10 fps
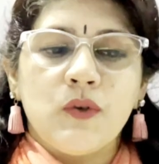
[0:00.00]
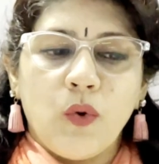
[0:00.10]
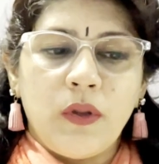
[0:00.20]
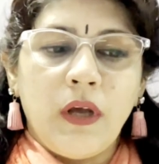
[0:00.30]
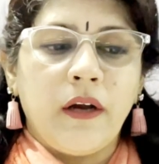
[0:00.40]

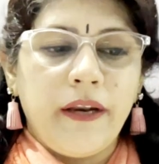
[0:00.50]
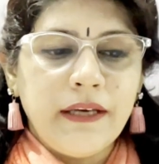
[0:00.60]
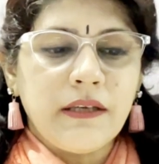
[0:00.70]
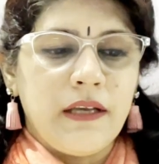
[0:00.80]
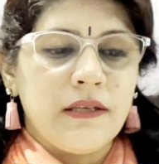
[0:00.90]
So the
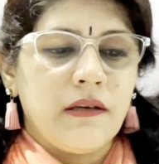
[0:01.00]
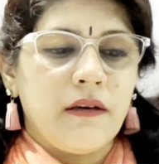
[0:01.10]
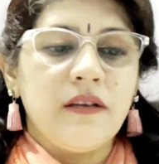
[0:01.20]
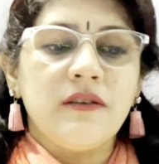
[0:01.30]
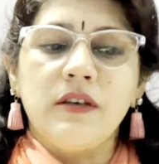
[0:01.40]
correct
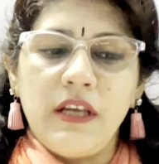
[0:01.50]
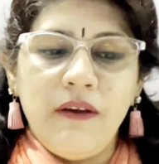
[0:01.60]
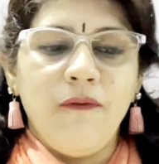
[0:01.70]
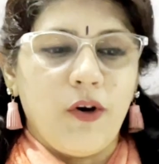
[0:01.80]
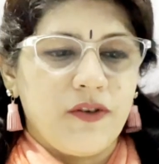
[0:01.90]
answer is
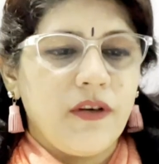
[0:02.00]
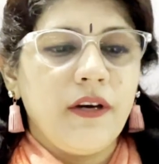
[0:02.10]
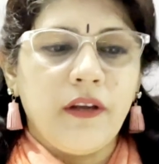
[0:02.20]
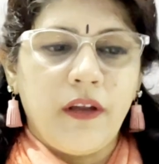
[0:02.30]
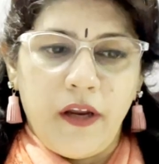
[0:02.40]
D, Watson
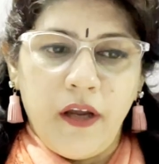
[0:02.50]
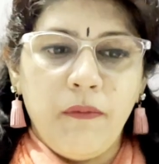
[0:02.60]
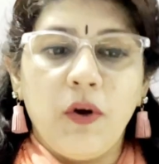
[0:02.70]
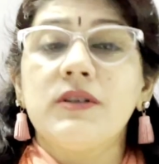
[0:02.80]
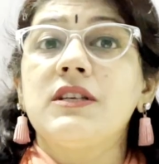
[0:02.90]
and
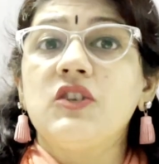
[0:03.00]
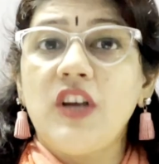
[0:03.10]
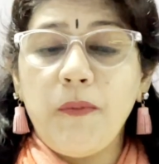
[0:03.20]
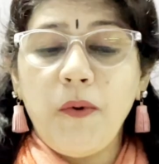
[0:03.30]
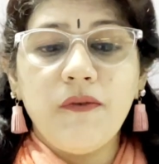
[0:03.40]
Crick, because the
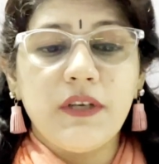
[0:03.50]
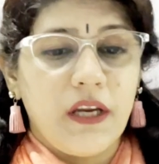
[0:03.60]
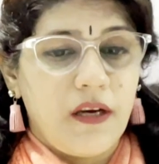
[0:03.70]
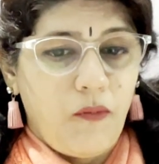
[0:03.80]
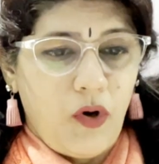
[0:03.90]
shape of
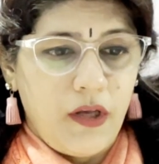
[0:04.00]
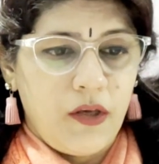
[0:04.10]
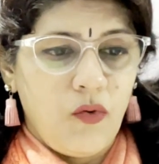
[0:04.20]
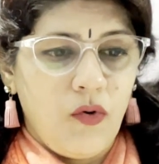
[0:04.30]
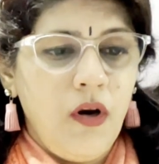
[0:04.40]
DNA
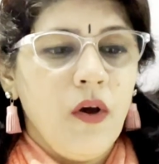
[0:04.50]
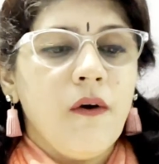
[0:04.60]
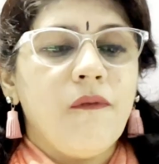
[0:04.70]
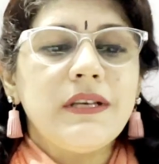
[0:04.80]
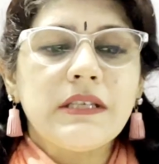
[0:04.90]
molecule
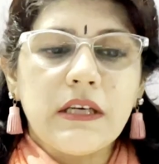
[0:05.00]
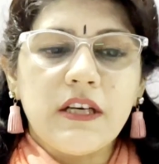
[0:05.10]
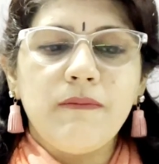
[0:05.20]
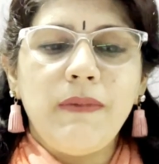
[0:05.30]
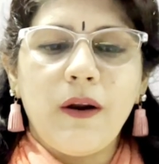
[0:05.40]
was
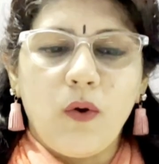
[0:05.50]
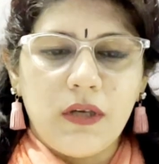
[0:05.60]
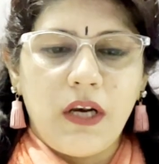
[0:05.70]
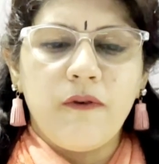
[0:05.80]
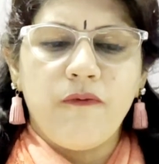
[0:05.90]
studied by
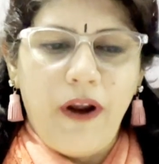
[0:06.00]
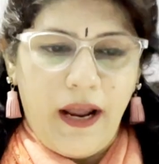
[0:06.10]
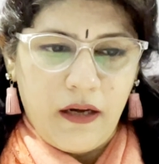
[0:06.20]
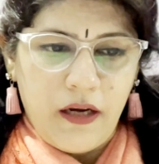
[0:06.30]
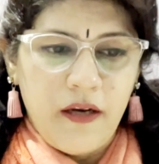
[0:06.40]
Rosalind
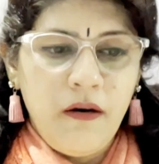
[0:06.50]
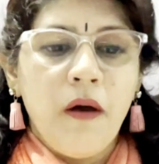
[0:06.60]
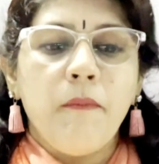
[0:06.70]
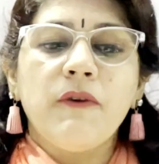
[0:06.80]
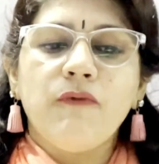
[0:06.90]
Franklin
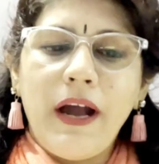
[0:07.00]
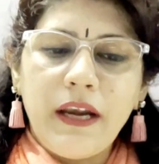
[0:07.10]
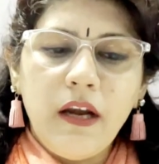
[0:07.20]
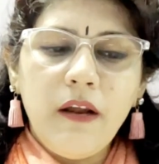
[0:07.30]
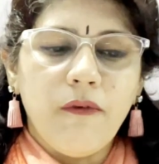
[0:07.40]
but
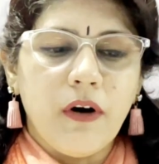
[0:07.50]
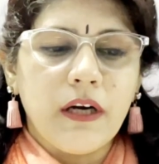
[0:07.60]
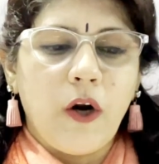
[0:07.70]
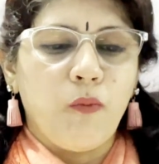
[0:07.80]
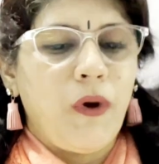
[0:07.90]
finally
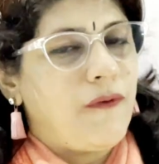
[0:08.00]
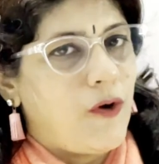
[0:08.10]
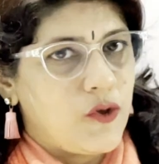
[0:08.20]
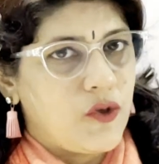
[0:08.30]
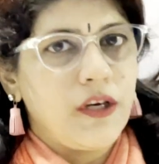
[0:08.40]
worked out by
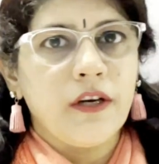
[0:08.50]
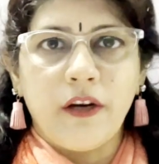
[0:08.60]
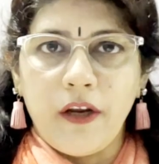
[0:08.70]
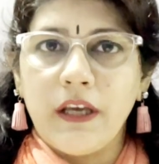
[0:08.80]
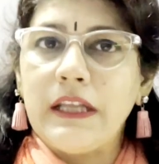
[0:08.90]
Watson and
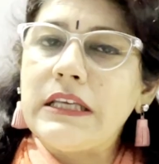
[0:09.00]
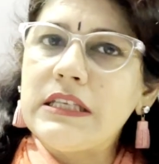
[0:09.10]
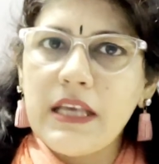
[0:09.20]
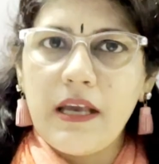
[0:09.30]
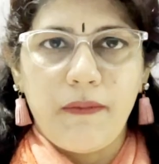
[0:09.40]
Crick in the
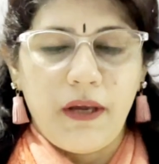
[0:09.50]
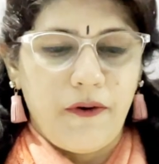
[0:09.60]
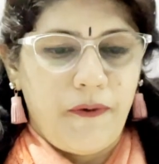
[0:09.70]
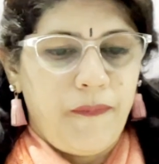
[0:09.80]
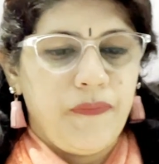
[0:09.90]
same year.